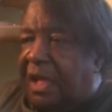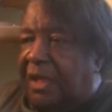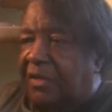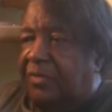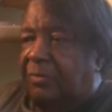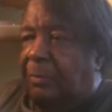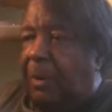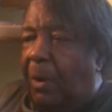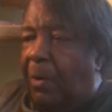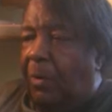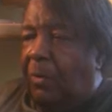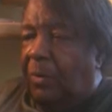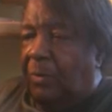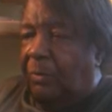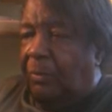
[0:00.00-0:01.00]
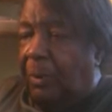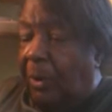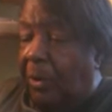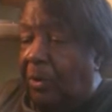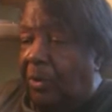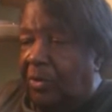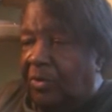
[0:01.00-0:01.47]
his
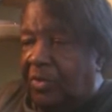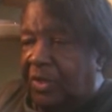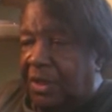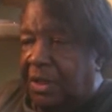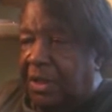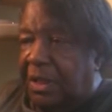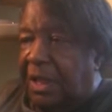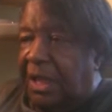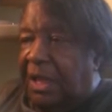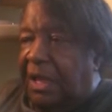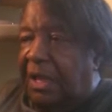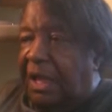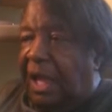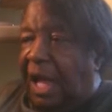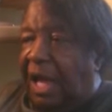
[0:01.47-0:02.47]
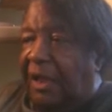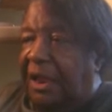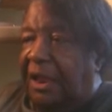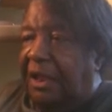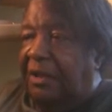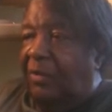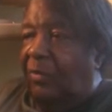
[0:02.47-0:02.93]
birth, and how
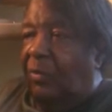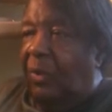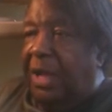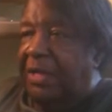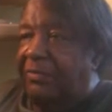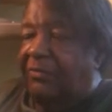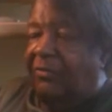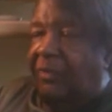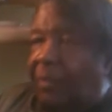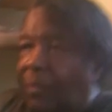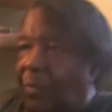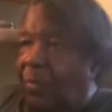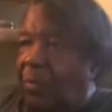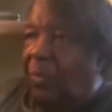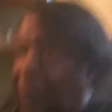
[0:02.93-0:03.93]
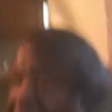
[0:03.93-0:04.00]
they went from